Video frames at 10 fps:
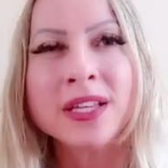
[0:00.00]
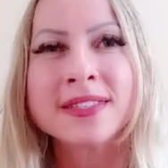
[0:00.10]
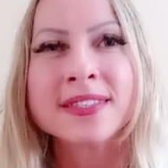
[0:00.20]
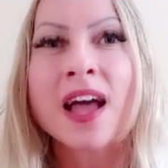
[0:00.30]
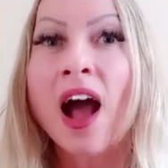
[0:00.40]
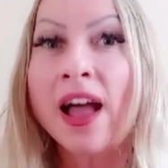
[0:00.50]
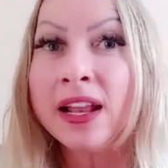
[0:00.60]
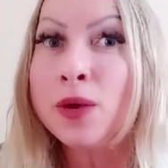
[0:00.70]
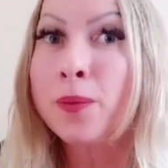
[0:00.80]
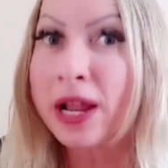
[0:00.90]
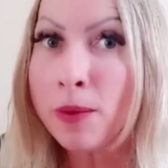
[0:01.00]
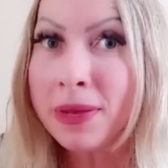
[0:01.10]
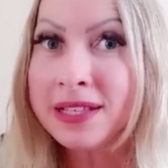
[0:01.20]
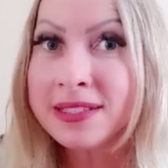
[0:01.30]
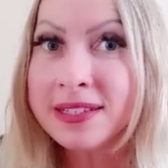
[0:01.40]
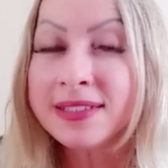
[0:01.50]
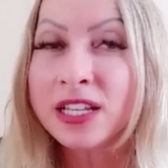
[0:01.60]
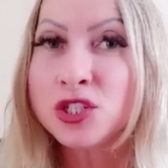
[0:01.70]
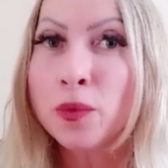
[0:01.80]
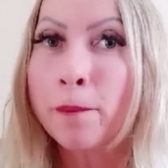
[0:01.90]
it's highly recommended
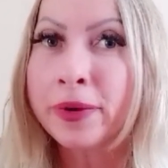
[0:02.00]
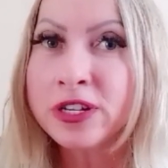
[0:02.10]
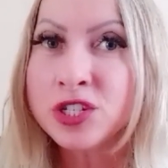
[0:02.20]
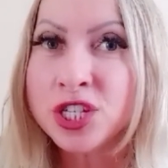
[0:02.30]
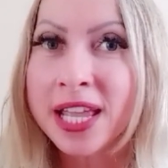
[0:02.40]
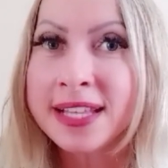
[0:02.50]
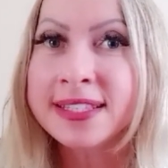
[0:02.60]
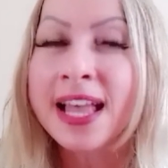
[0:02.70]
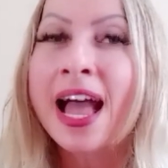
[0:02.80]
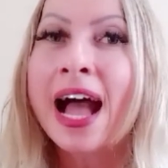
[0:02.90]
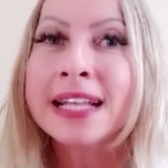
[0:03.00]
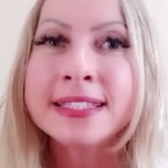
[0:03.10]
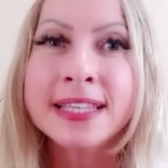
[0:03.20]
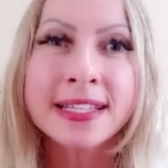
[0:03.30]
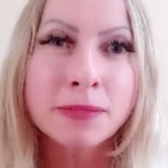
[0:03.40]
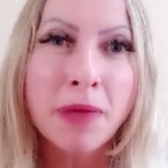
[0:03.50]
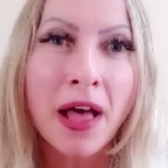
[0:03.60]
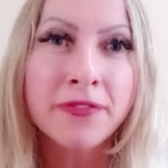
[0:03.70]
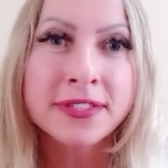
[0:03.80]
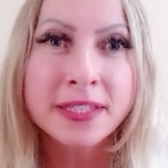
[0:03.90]
that you purchase a
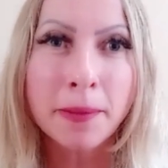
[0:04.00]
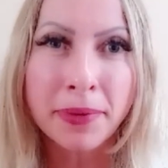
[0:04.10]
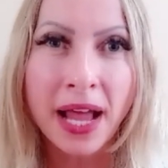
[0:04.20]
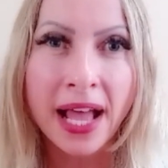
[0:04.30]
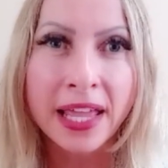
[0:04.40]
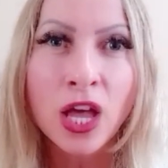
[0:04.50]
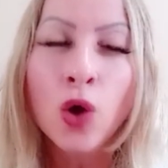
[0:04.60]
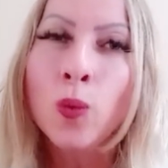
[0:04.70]
six-month supply,